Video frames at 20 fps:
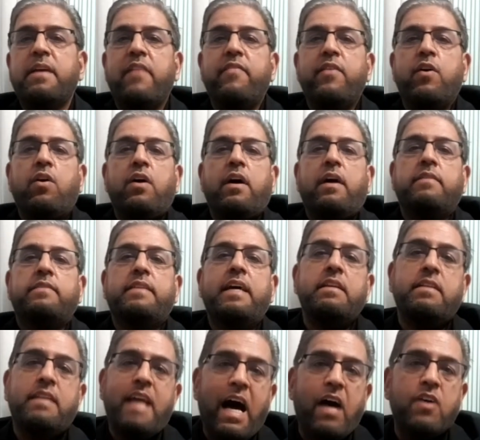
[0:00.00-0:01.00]
Uh, then now
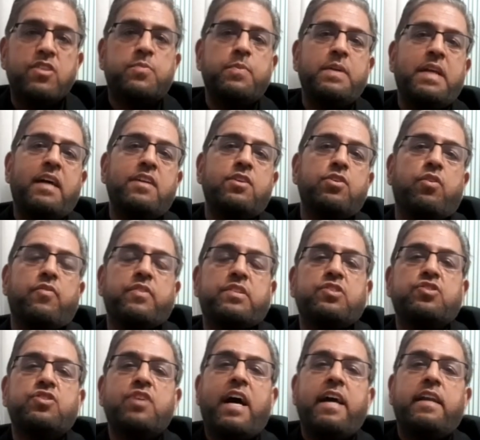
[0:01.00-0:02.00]
it's been handed over to
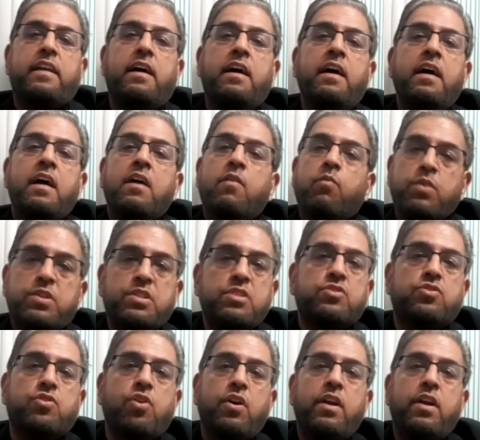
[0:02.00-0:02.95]
China, which is good.